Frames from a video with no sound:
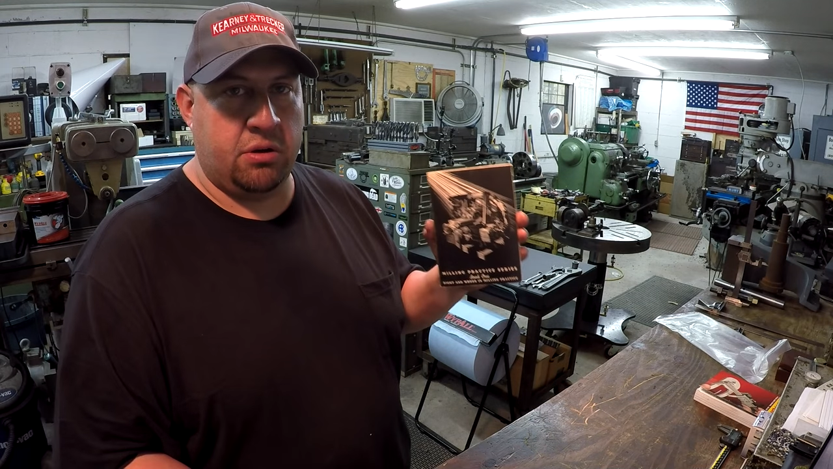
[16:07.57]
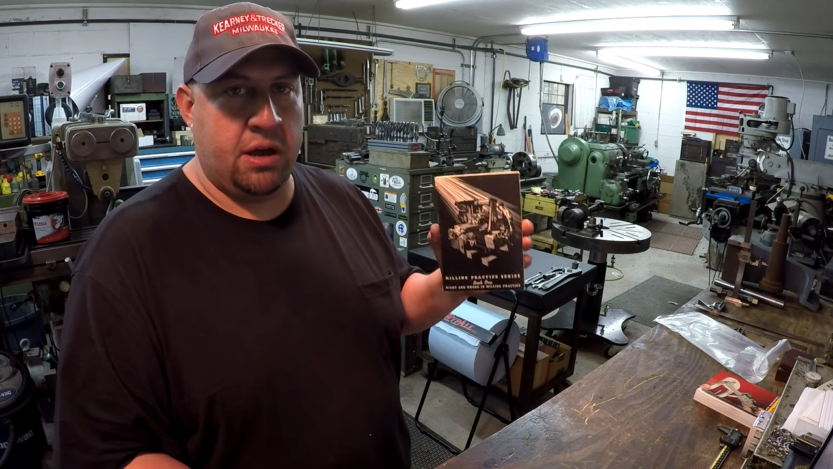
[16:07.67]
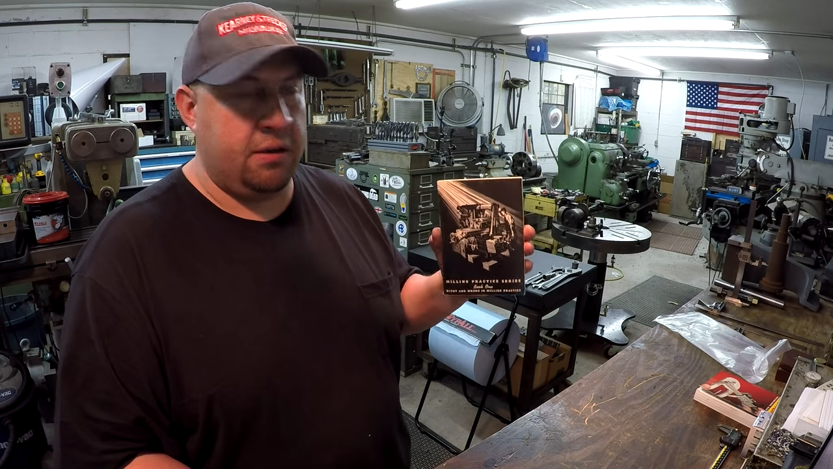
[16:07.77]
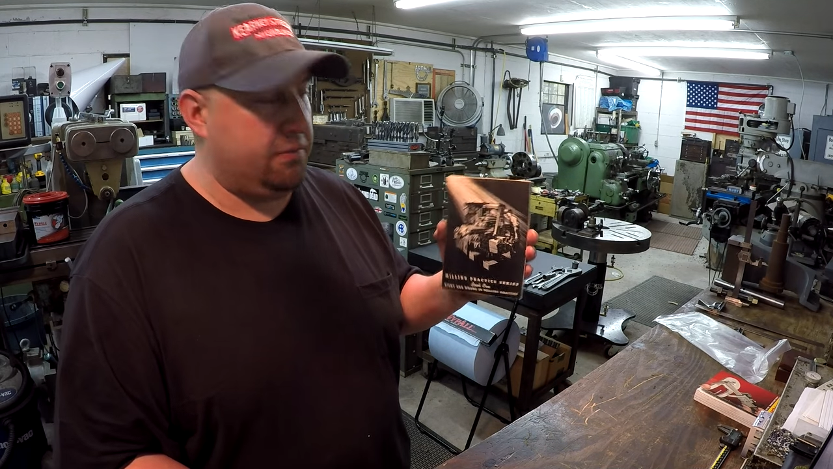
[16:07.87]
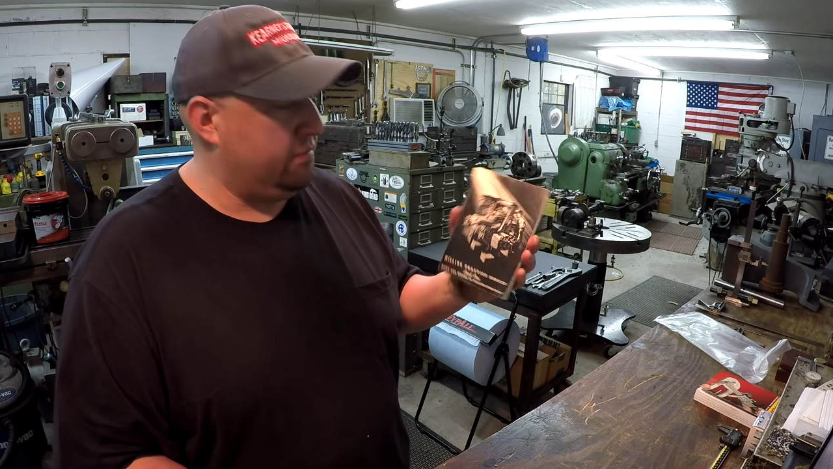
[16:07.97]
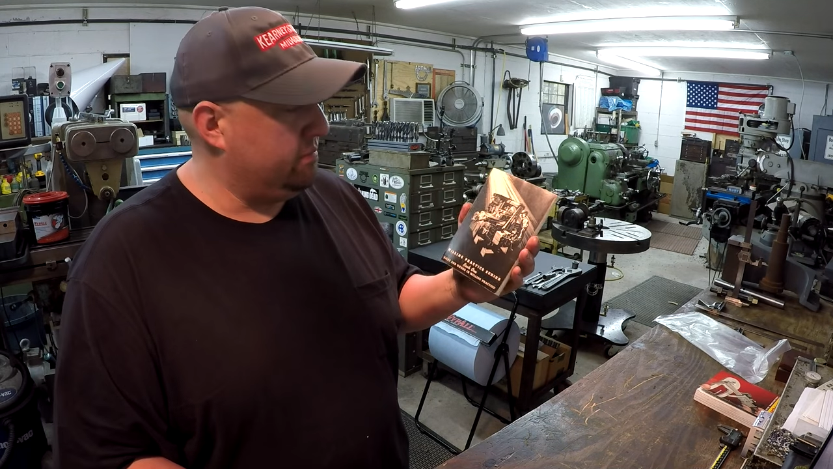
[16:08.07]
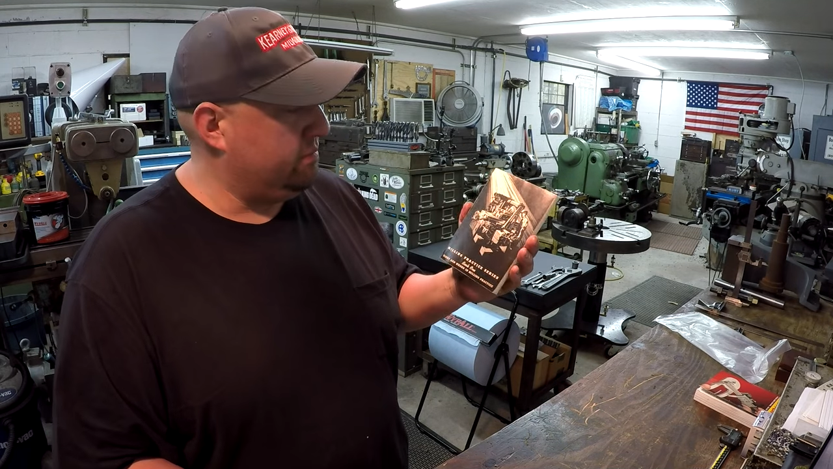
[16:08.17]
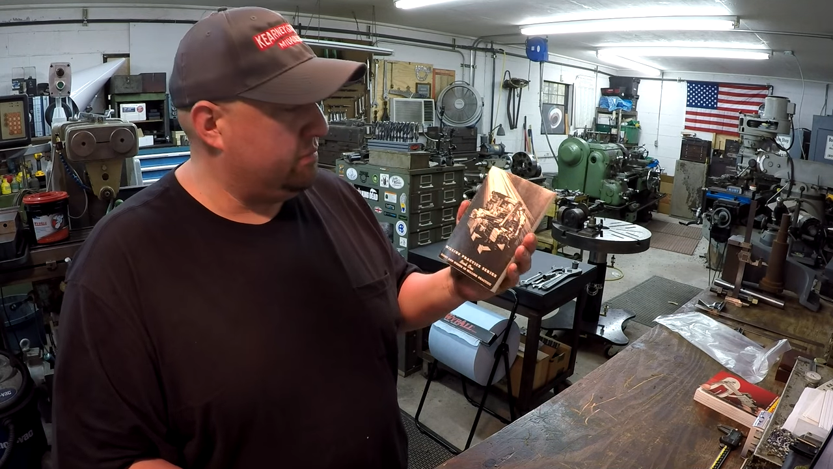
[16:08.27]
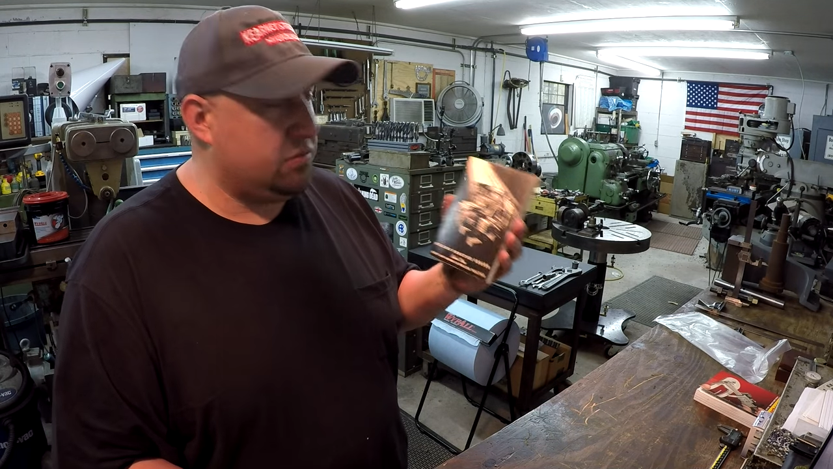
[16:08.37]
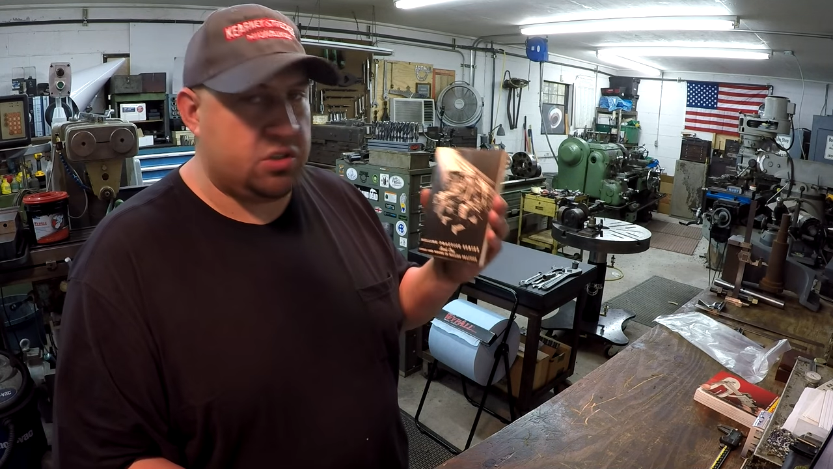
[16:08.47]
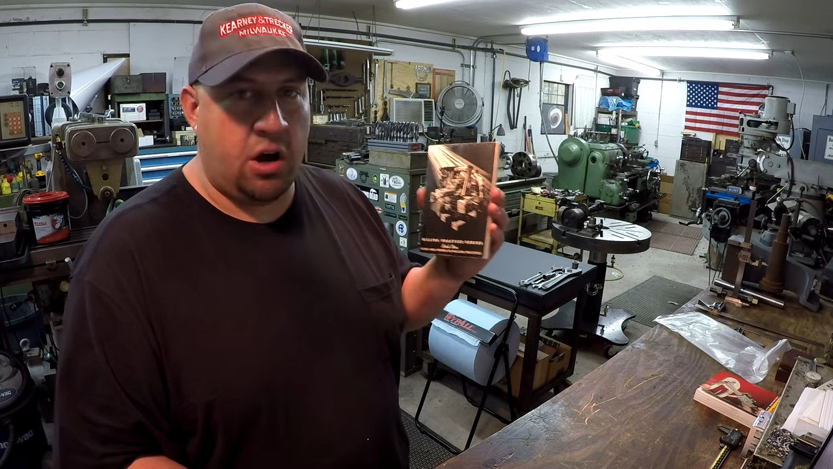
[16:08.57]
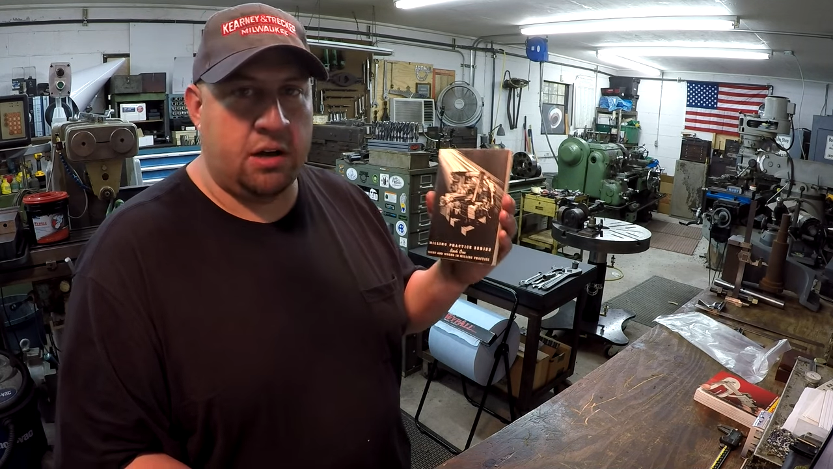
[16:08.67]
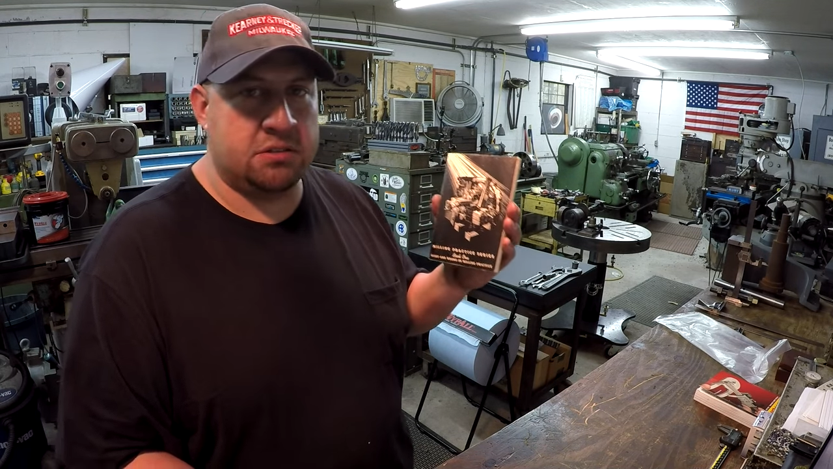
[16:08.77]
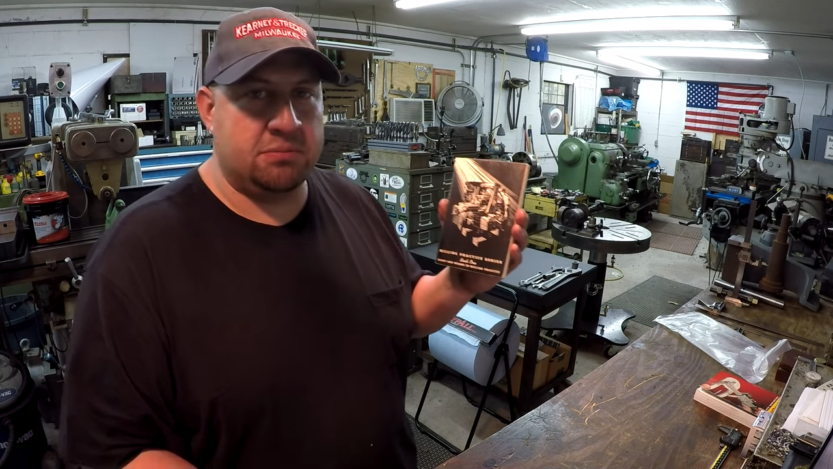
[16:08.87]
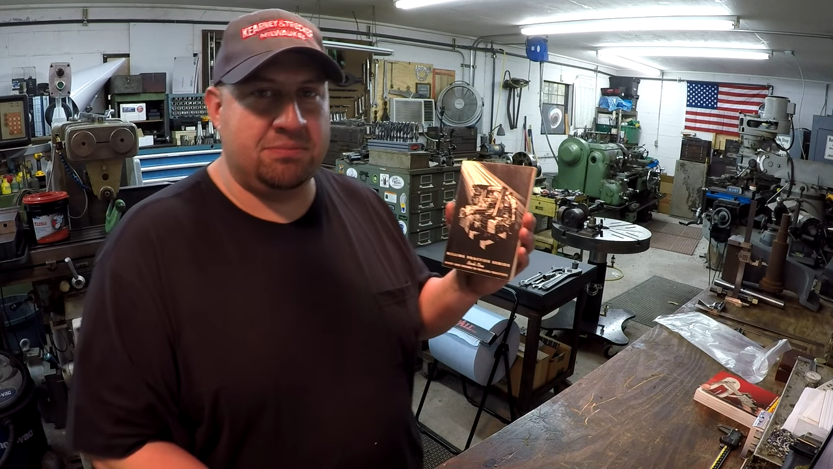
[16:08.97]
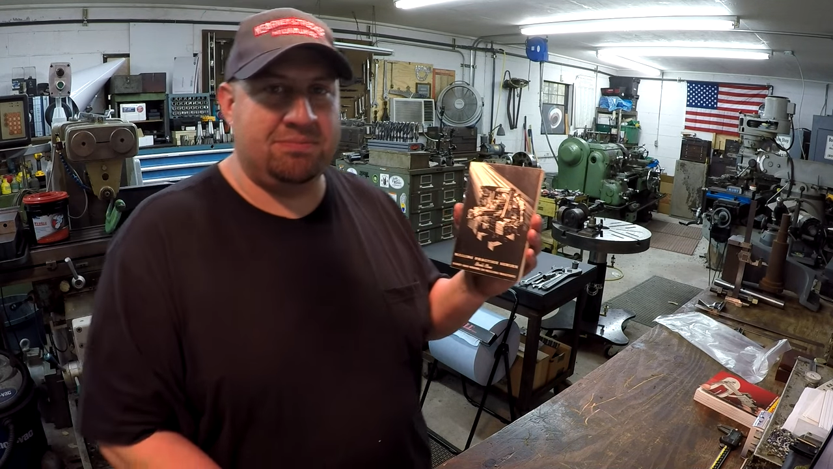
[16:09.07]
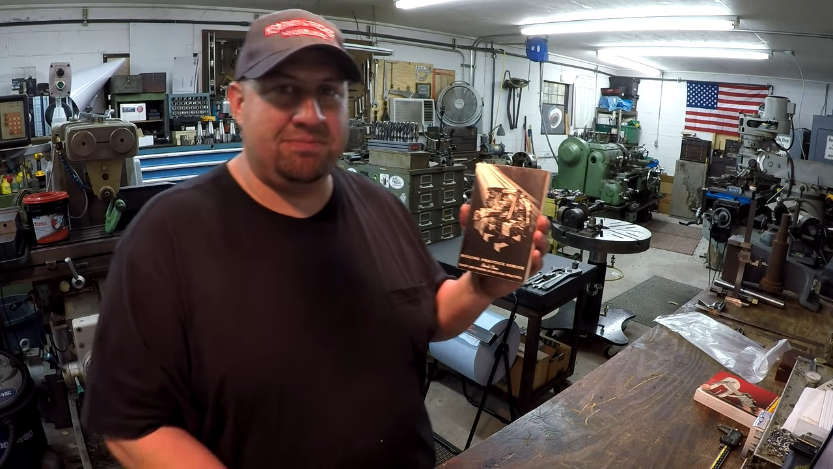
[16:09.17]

okay? It's awesome.